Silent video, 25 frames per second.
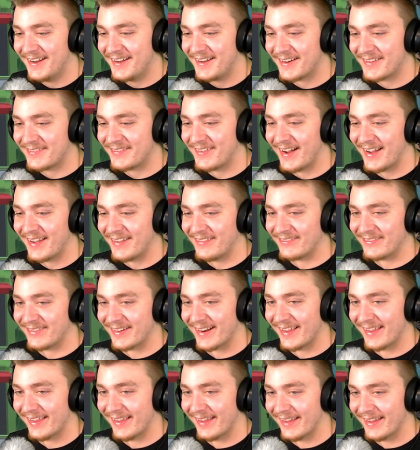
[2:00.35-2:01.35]
Under my
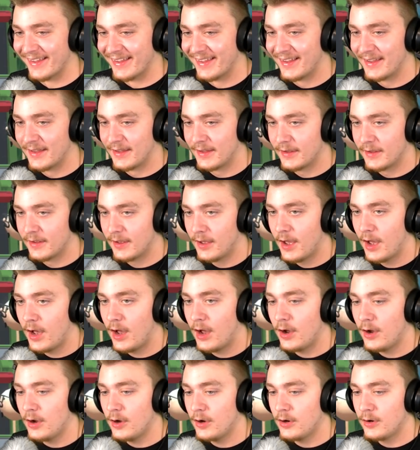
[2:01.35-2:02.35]
umbrella.
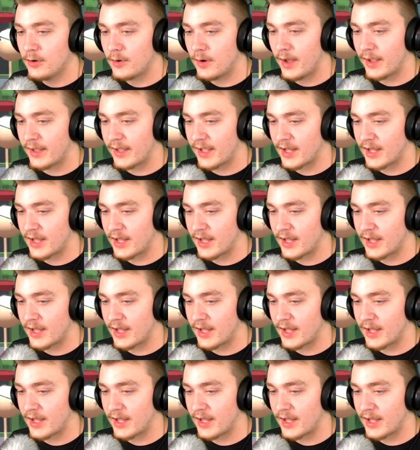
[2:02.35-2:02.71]
Oh, I